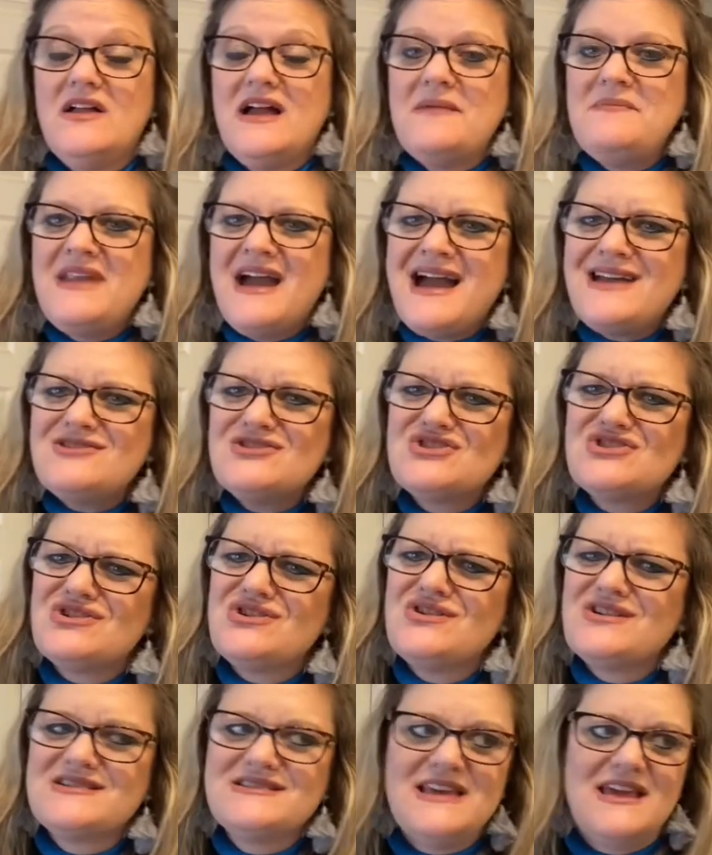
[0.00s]
I'm not
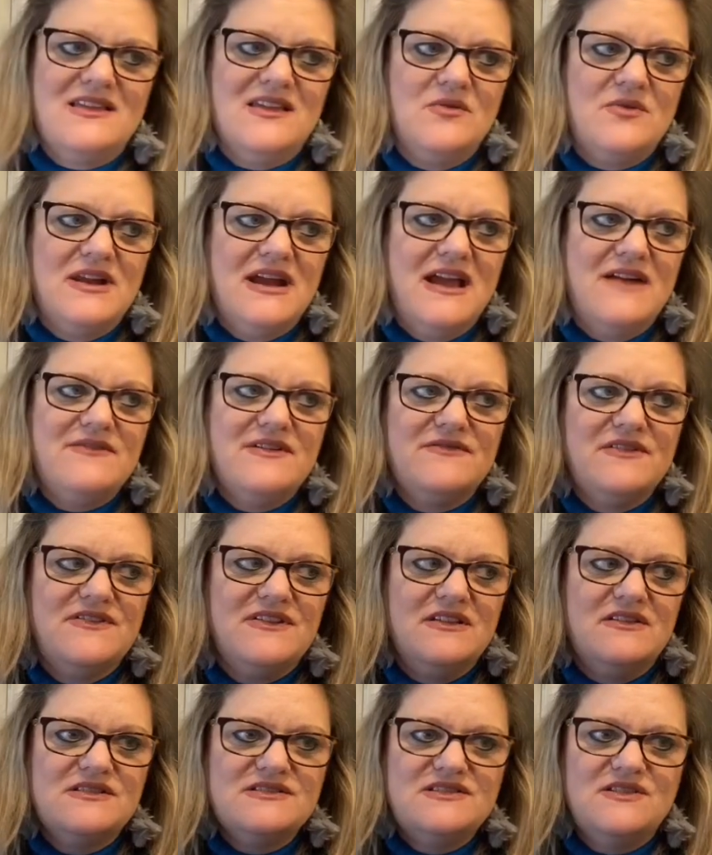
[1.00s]
sure exactly what I have
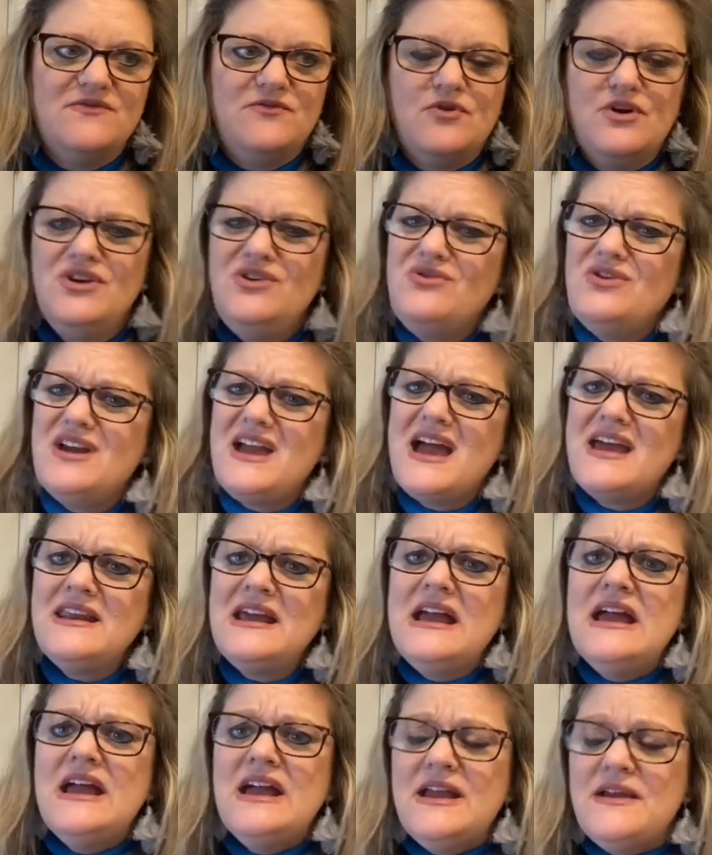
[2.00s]
everything listed for. You can,
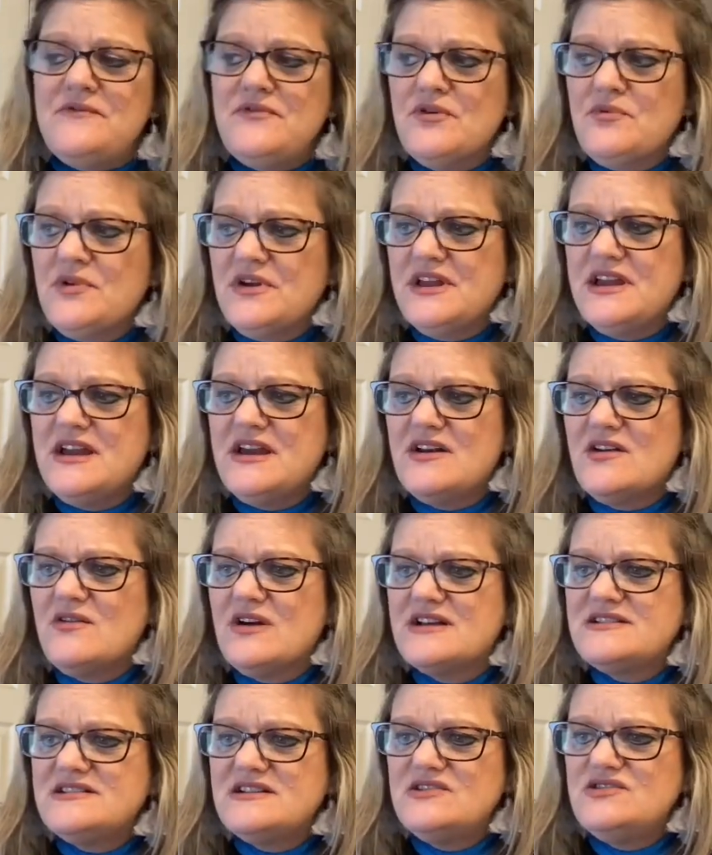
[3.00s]
if you're really
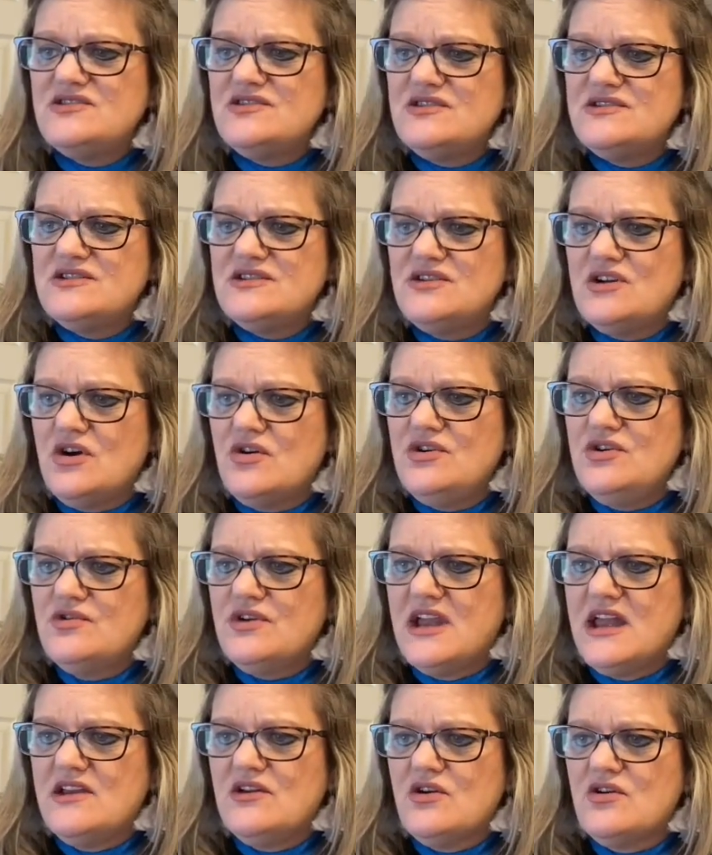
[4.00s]
interested to know, you
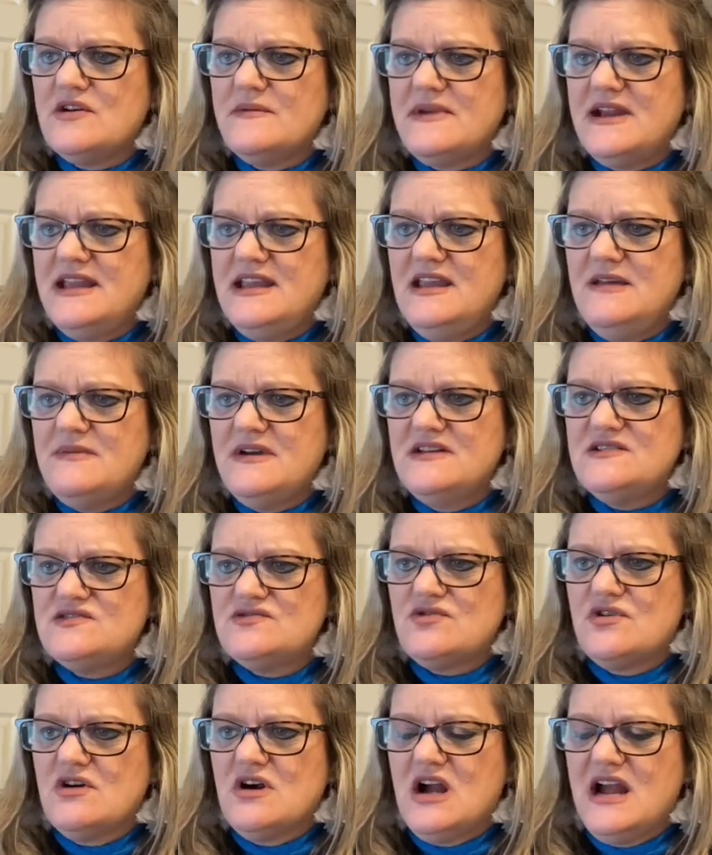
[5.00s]
can go to my eBay
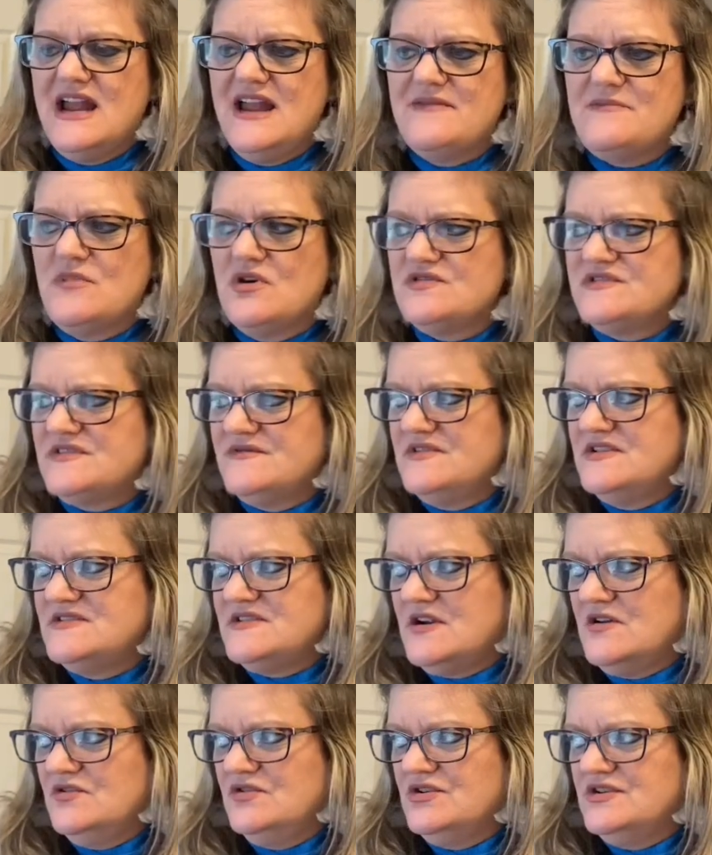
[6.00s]
store. I have most of these
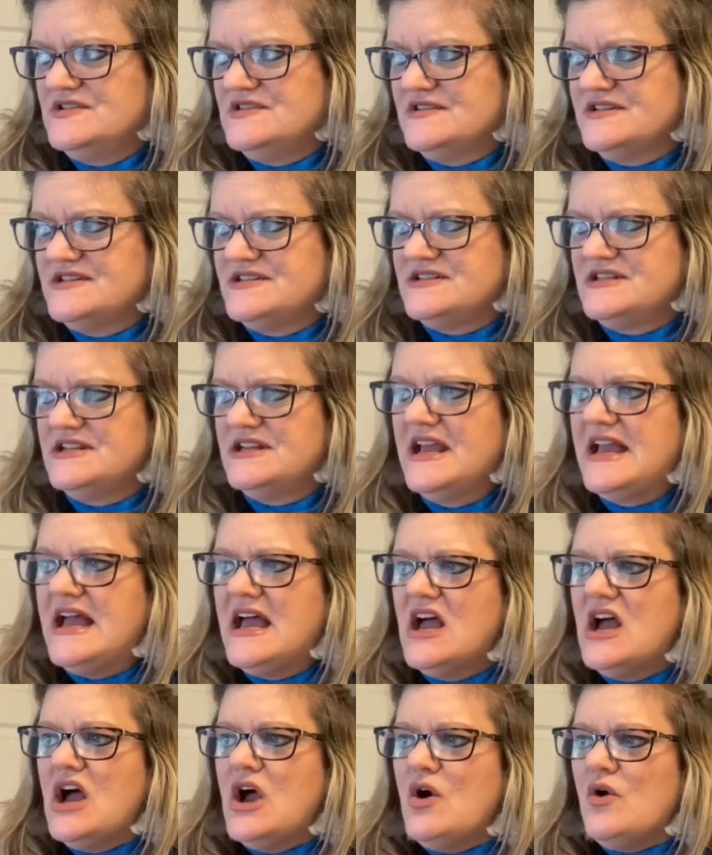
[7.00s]
hard goods listed.
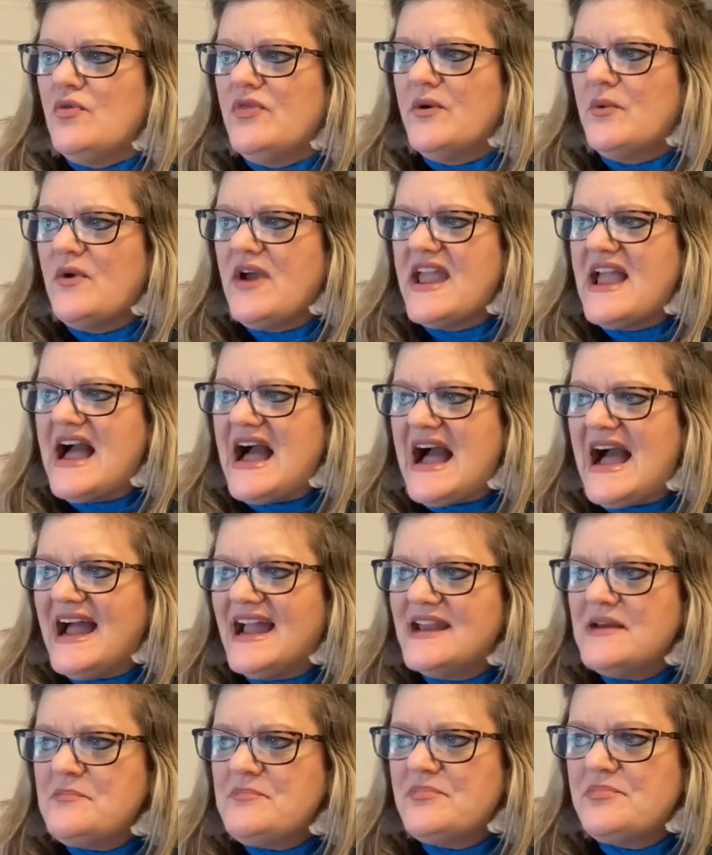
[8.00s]
The way
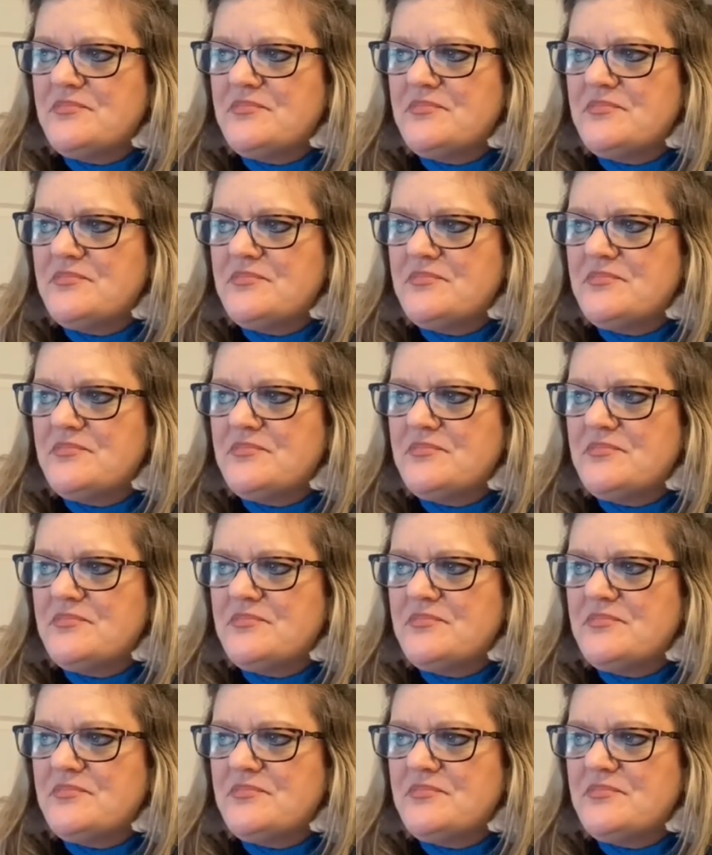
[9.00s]
I